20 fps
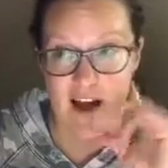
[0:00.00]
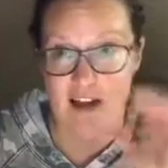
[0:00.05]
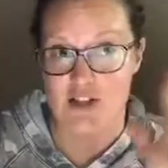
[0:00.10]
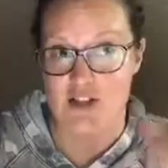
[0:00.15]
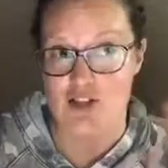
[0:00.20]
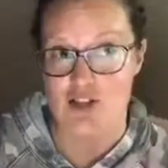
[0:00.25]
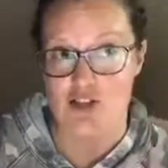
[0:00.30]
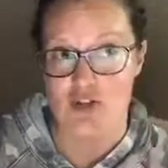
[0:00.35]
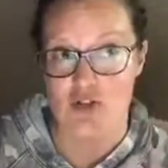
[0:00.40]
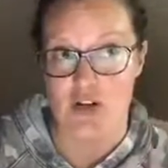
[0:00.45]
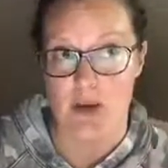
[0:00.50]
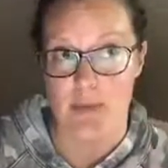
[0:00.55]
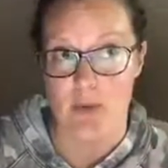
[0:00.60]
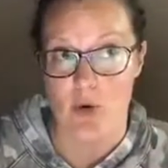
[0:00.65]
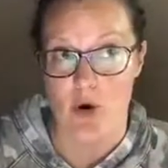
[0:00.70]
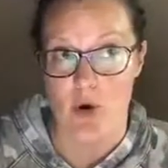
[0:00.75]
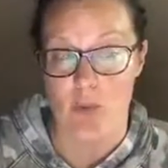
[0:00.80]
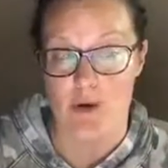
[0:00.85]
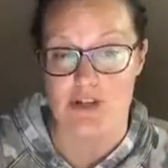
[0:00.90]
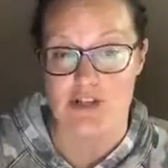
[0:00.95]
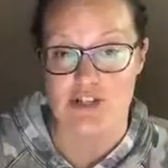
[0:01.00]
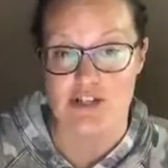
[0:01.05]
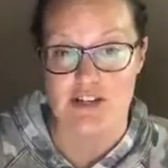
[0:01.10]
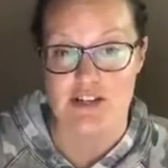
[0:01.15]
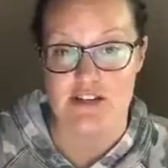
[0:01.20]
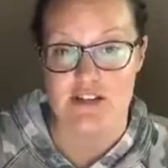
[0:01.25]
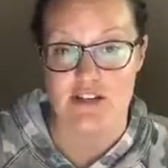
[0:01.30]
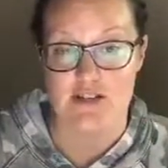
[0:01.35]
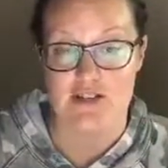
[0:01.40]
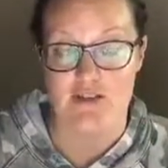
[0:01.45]
I screwed up a whole bunch of
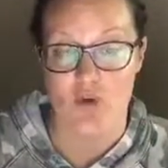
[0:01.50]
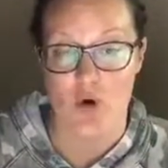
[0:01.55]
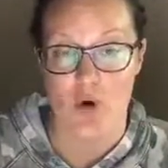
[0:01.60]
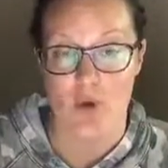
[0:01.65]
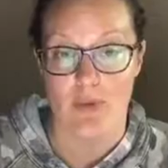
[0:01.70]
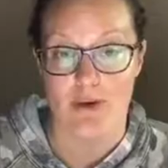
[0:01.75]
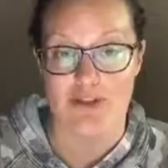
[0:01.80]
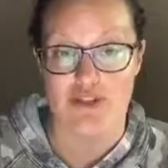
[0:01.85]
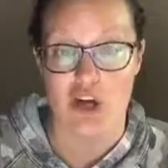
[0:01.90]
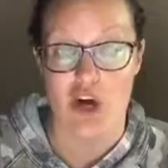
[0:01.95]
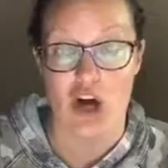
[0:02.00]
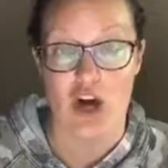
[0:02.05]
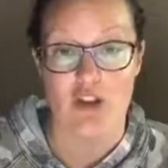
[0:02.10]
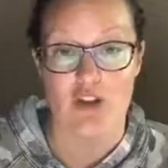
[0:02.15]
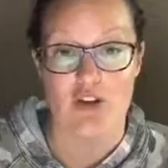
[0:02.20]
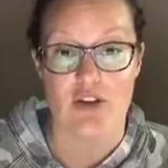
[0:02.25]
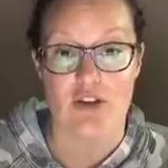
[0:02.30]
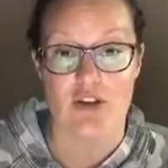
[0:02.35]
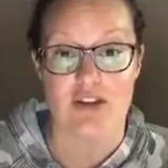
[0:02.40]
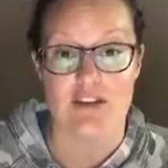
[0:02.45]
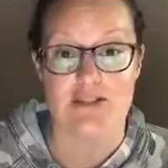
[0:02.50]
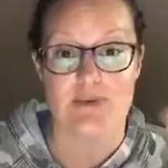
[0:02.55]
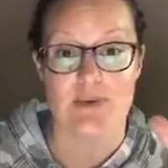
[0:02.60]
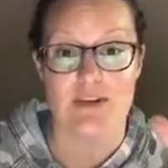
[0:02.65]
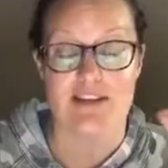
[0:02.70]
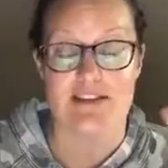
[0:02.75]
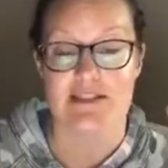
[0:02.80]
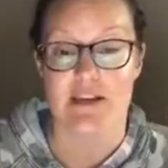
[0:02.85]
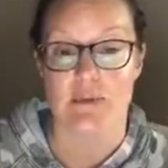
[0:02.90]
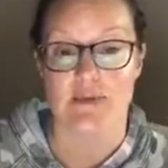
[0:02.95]
details of a whole bunch of other things
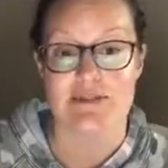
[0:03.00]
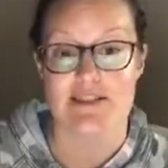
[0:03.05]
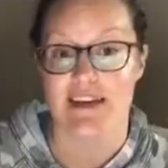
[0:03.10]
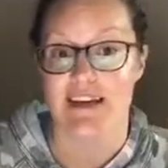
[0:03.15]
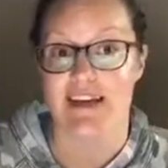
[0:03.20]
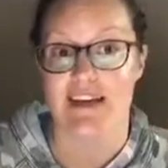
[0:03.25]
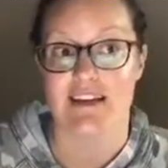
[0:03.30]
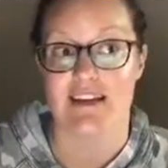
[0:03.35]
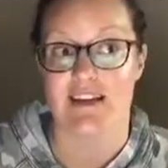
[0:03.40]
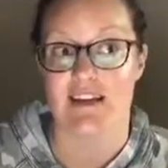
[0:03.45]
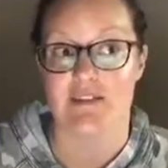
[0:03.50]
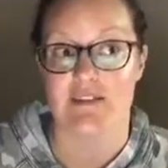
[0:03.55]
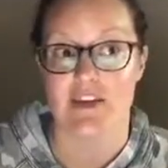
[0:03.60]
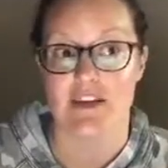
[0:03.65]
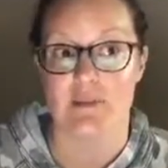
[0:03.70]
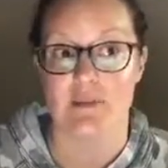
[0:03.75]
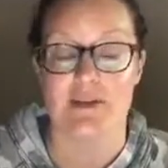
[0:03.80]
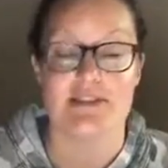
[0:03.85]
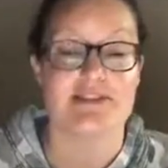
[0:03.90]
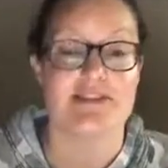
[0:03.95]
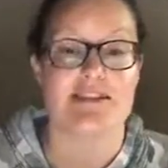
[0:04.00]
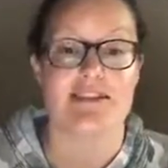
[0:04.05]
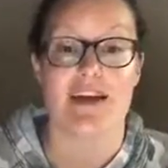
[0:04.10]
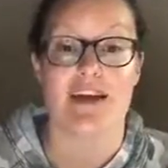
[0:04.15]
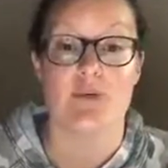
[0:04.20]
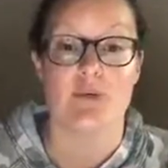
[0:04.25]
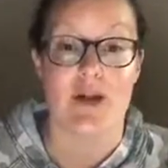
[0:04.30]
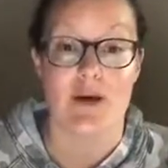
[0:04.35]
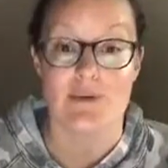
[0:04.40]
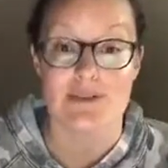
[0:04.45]
because I was like living in pissy
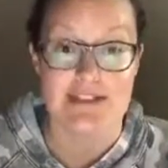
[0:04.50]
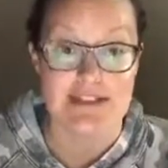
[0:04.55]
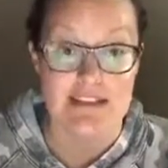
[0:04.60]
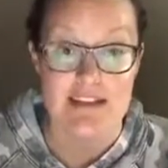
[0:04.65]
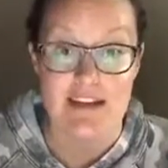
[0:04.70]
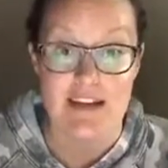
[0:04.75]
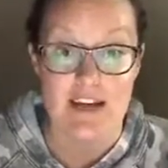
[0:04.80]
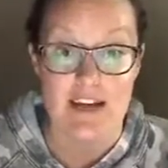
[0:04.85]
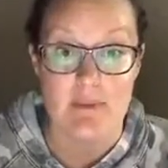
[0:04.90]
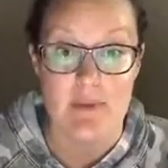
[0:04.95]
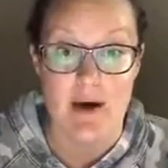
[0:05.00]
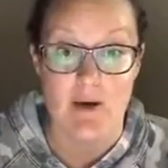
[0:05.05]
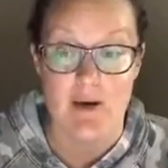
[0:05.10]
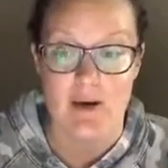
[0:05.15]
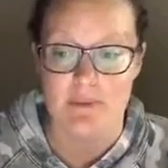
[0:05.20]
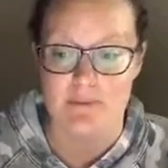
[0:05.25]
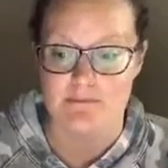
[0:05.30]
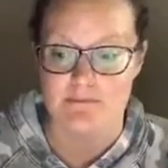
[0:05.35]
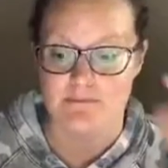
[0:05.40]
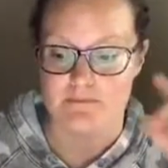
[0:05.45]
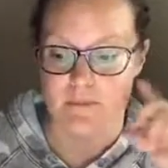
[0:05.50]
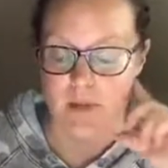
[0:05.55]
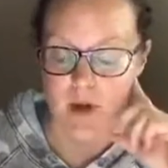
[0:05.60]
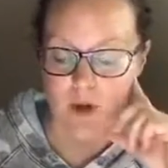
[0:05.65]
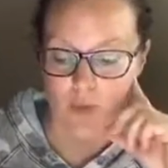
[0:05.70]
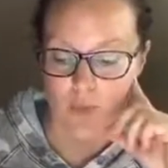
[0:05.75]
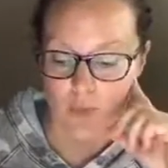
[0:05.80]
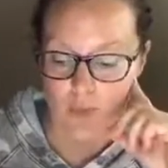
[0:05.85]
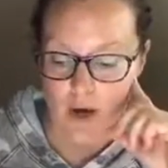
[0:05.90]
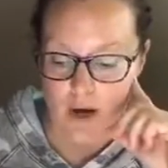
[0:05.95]
land while I was thinking about it,
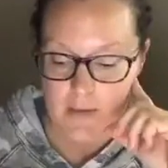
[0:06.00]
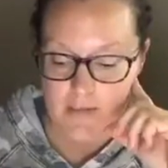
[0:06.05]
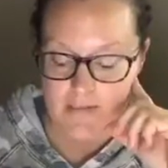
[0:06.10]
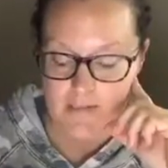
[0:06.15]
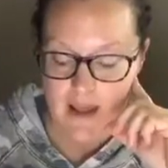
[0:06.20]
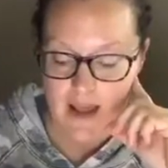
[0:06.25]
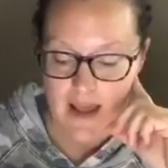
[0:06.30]
right?